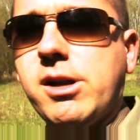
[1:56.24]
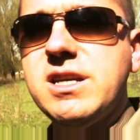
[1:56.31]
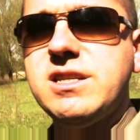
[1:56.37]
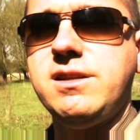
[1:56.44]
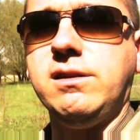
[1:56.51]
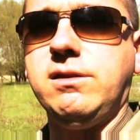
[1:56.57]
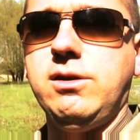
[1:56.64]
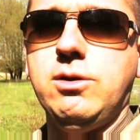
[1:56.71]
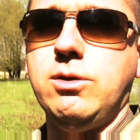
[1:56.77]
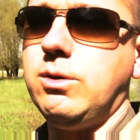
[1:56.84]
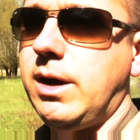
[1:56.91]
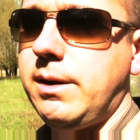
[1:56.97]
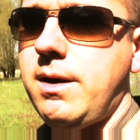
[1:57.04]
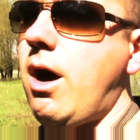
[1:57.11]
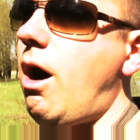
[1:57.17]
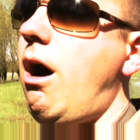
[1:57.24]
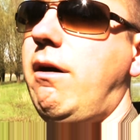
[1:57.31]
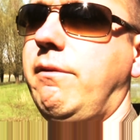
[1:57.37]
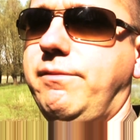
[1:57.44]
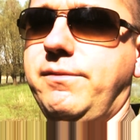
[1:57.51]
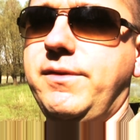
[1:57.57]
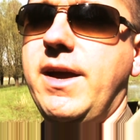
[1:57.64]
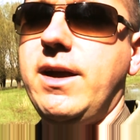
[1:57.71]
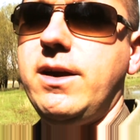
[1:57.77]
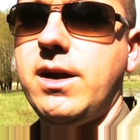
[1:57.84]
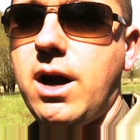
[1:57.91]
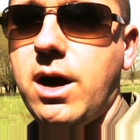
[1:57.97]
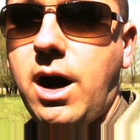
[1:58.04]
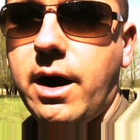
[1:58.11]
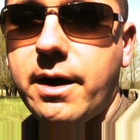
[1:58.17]
not listening to you, and off they
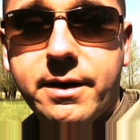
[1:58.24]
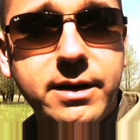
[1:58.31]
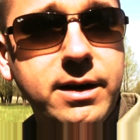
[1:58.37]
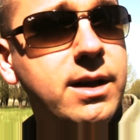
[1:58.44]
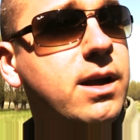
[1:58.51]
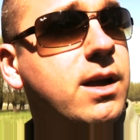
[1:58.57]
are.